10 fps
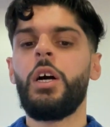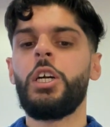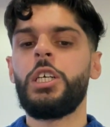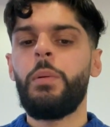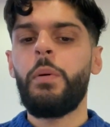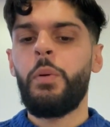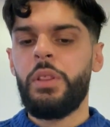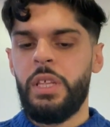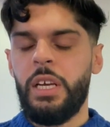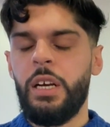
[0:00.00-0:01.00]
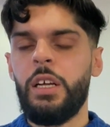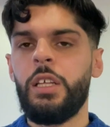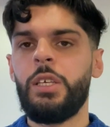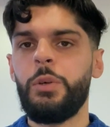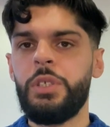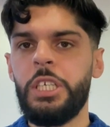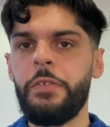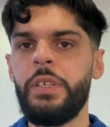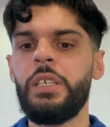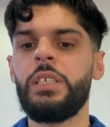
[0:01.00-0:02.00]
remember one thing, your
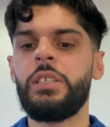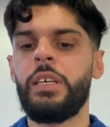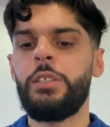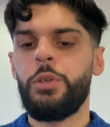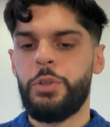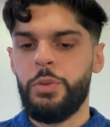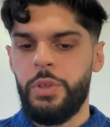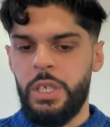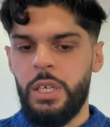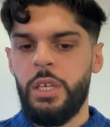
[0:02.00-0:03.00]
CV tells your story.